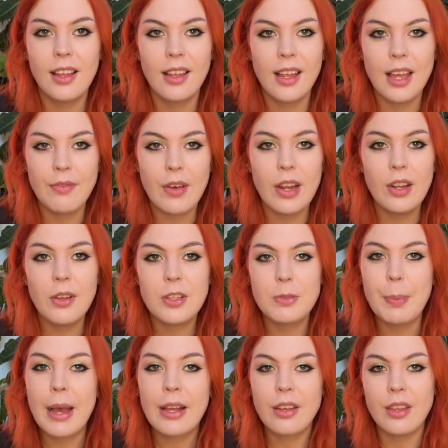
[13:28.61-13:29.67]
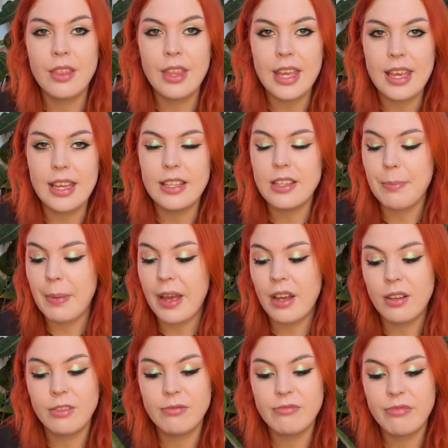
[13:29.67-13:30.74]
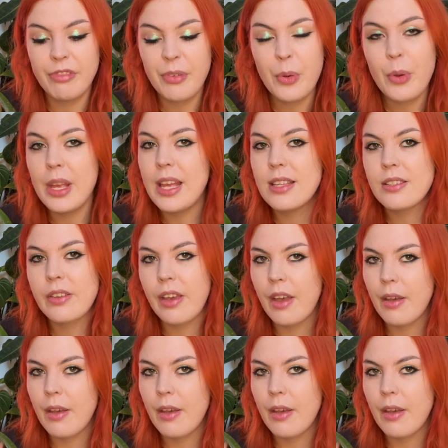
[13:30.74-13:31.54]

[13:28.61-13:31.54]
If I looked back at these about 4 years ago,